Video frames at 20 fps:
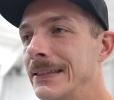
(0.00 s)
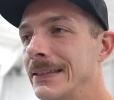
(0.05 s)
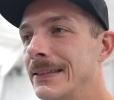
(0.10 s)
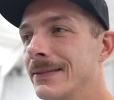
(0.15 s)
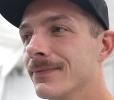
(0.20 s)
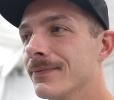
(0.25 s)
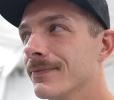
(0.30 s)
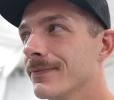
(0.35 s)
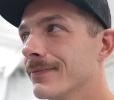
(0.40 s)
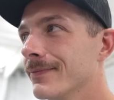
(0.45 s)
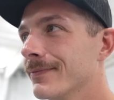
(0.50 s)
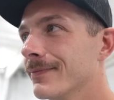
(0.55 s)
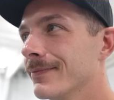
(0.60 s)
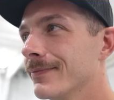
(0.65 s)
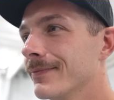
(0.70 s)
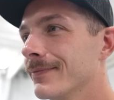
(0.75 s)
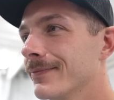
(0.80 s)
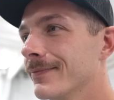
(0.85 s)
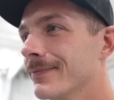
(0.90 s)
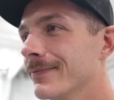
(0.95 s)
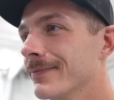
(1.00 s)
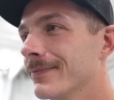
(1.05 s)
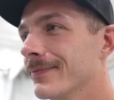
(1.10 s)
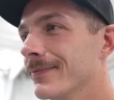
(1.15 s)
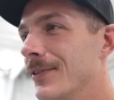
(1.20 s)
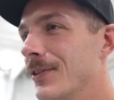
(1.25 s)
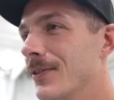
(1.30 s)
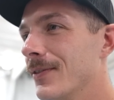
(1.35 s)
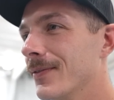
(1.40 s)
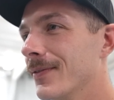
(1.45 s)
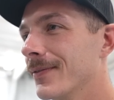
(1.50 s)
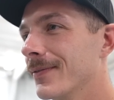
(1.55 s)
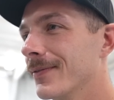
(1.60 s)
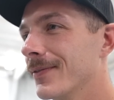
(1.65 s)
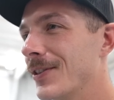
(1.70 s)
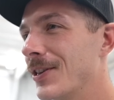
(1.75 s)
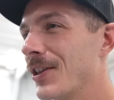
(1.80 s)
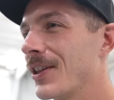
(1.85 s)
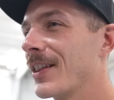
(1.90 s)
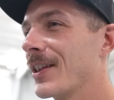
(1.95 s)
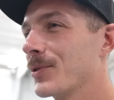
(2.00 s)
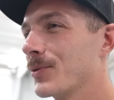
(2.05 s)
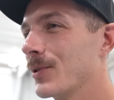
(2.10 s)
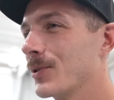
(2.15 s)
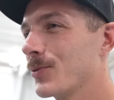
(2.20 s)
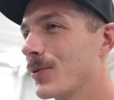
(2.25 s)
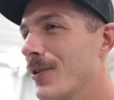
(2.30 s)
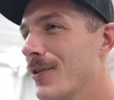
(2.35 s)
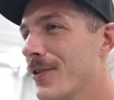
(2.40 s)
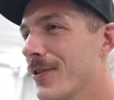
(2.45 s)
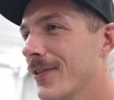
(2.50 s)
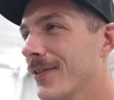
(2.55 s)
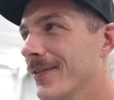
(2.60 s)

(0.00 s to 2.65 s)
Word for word: GTR You think that's what it's worth?